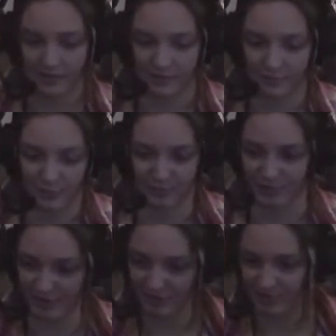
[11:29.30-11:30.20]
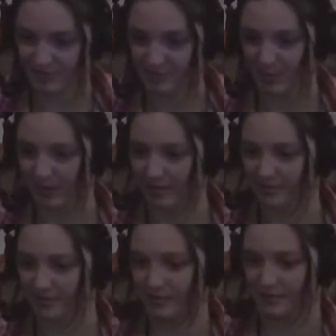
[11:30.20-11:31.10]
and we've clinched a spot
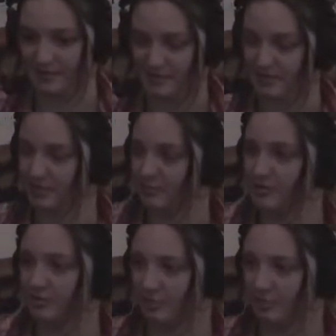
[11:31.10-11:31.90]
in the CCWJ